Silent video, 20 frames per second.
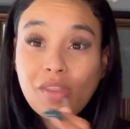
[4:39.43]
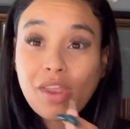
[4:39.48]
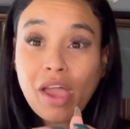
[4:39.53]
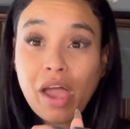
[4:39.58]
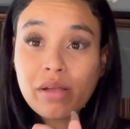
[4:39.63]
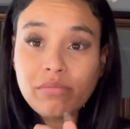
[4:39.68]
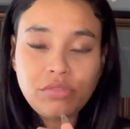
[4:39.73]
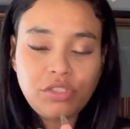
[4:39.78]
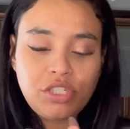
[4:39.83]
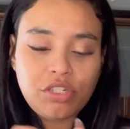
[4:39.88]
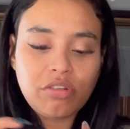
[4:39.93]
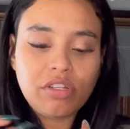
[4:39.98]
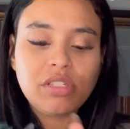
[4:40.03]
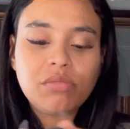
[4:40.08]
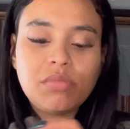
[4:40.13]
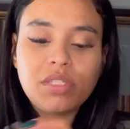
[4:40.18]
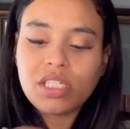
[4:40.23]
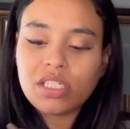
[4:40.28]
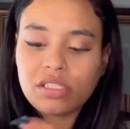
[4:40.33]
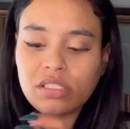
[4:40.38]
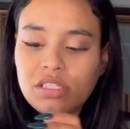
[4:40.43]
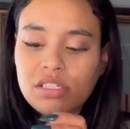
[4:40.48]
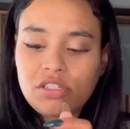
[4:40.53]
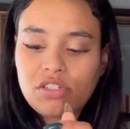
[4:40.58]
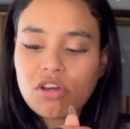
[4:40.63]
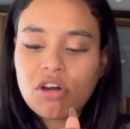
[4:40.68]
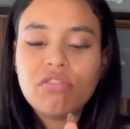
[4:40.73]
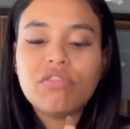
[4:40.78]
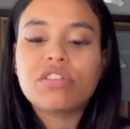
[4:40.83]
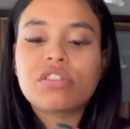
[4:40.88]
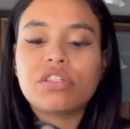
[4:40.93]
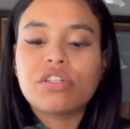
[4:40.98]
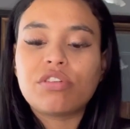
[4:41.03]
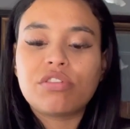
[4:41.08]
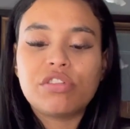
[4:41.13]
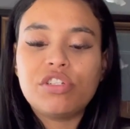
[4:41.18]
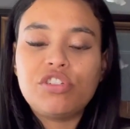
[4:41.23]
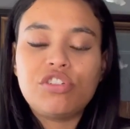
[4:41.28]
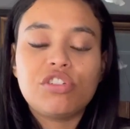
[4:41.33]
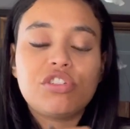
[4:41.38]
I'm chewing because the dough is
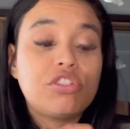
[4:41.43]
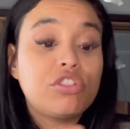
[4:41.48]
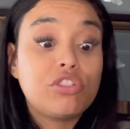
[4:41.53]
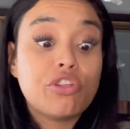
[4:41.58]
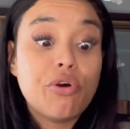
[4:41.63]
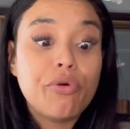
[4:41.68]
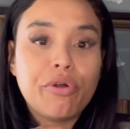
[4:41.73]
literally just so